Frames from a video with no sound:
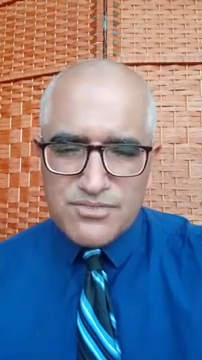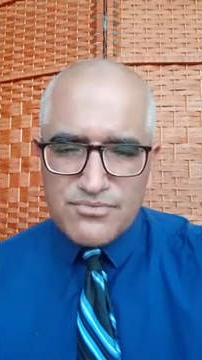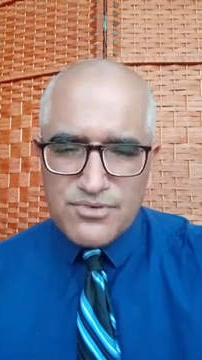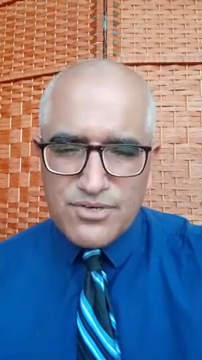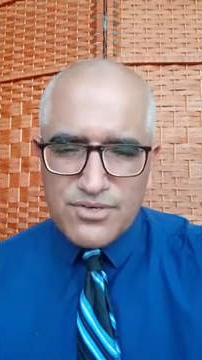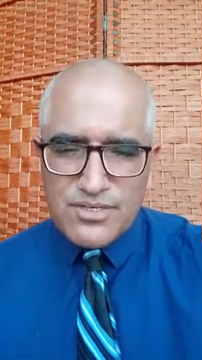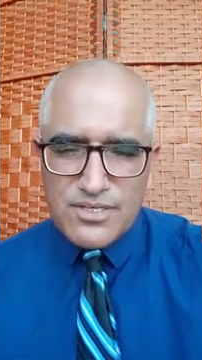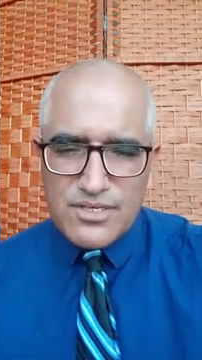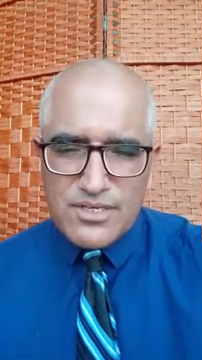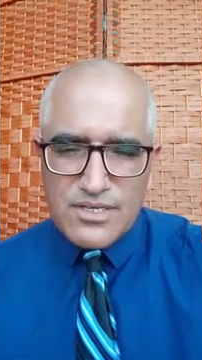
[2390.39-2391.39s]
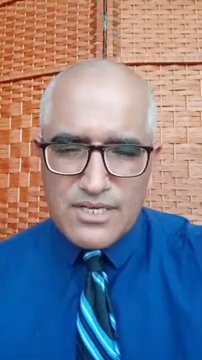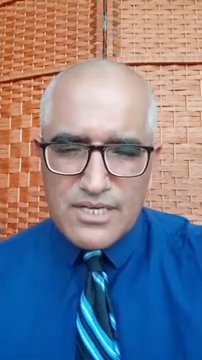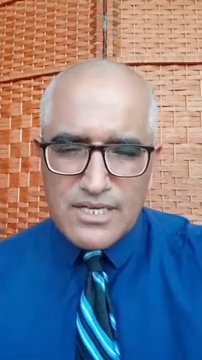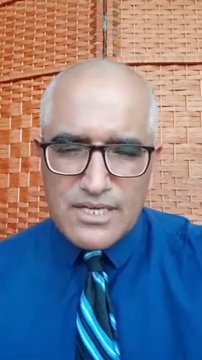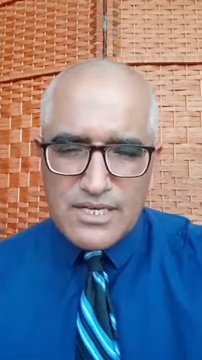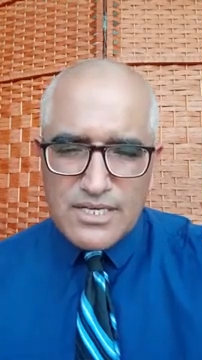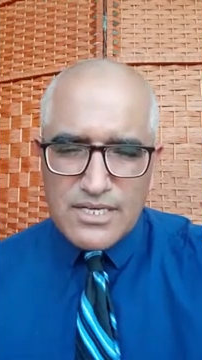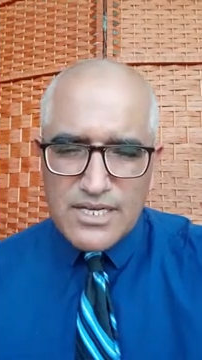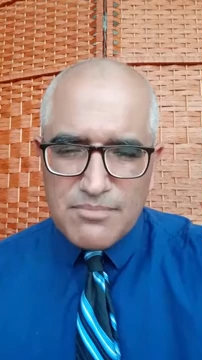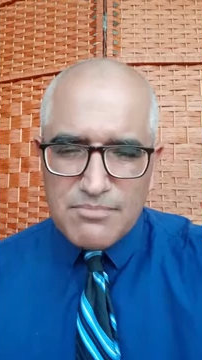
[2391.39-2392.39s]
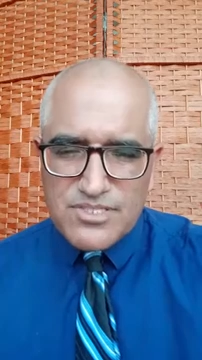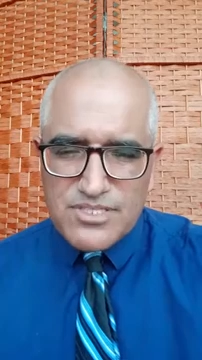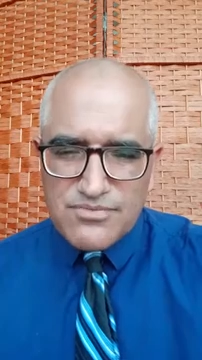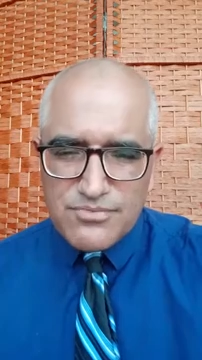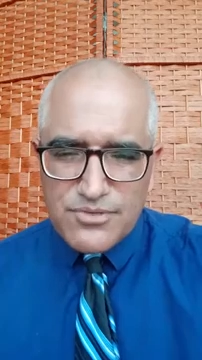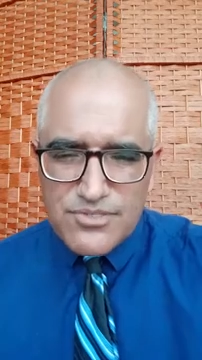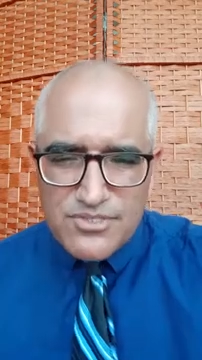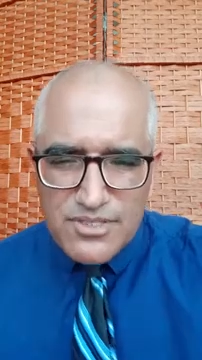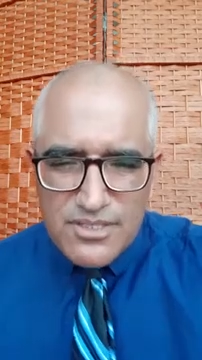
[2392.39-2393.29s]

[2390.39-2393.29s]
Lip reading: for Leprosy foot, sir.